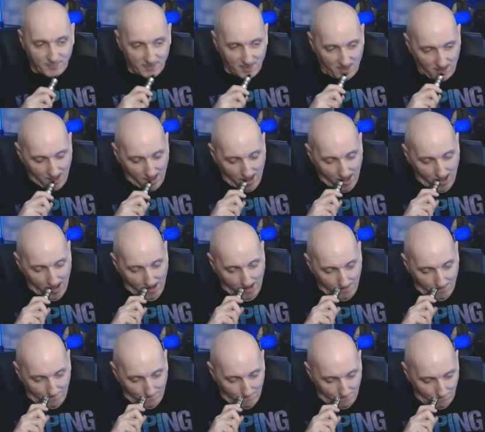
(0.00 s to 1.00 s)

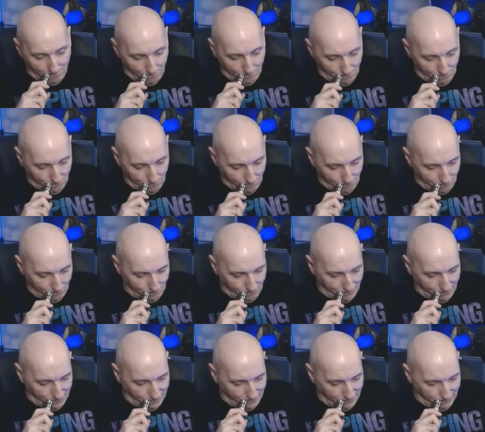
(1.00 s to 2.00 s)

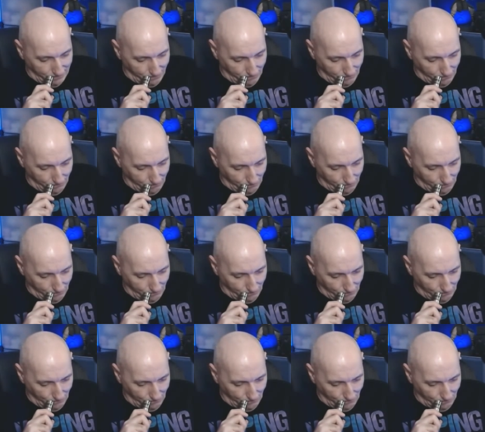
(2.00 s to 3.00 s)

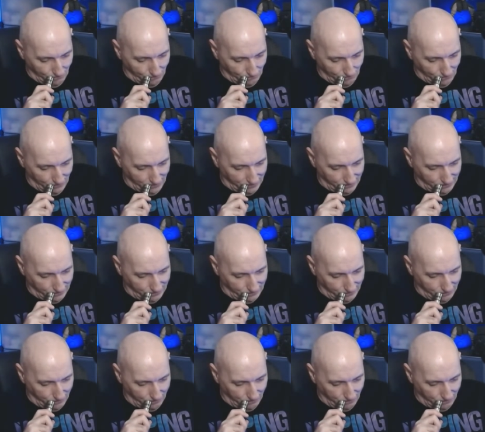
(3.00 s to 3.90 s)
(no one is talking)